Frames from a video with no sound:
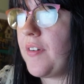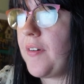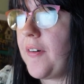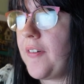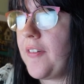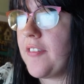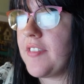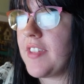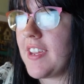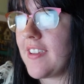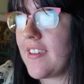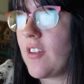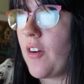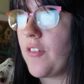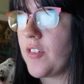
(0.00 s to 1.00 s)
all of
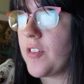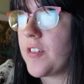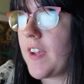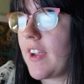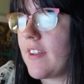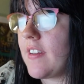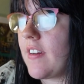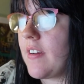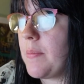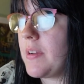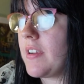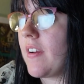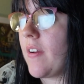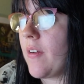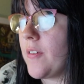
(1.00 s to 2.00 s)
your secondary
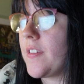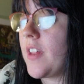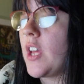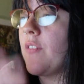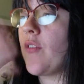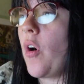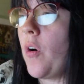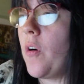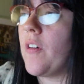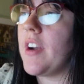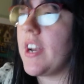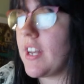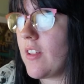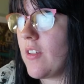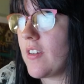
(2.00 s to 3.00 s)
materials that you've
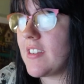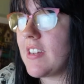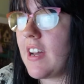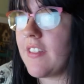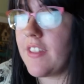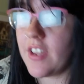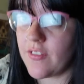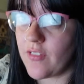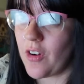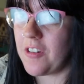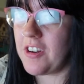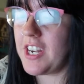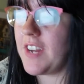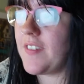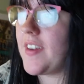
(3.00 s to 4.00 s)
already looked at, that you've
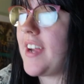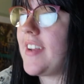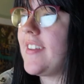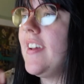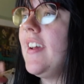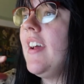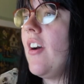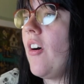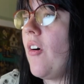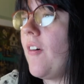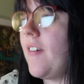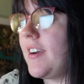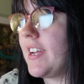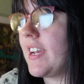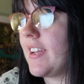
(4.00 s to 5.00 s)
already read,
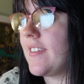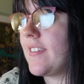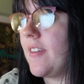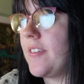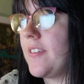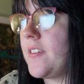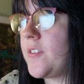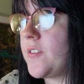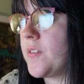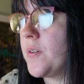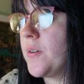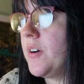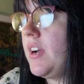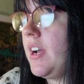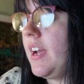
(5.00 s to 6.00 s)
already consulted.
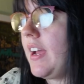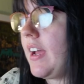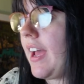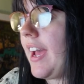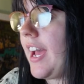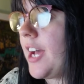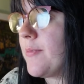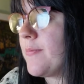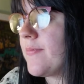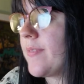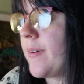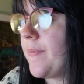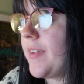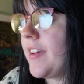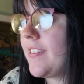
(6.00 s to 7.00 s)
So
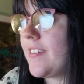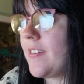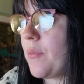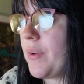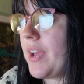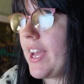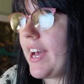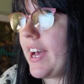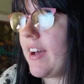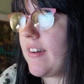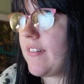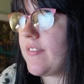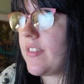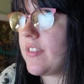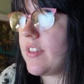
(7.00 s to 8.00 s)
from this we
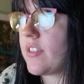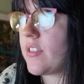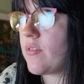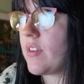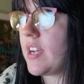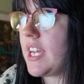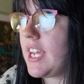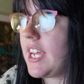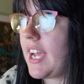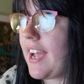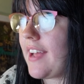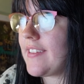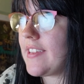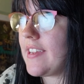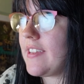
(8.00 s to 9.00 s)
have the 3
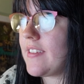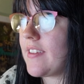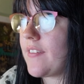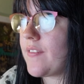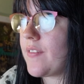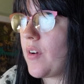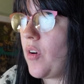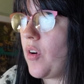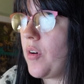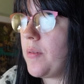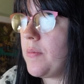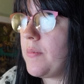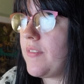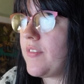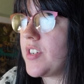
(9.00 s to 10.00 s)
essays
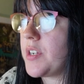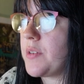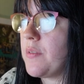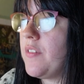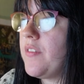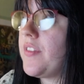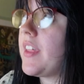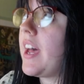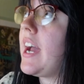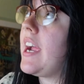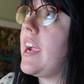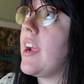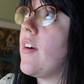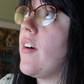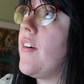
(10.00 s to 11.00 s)
from Virginia Woolf that
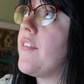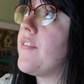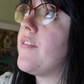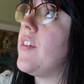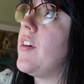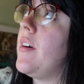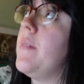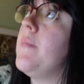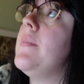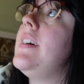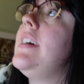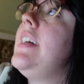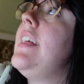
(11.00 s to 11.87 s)
I got from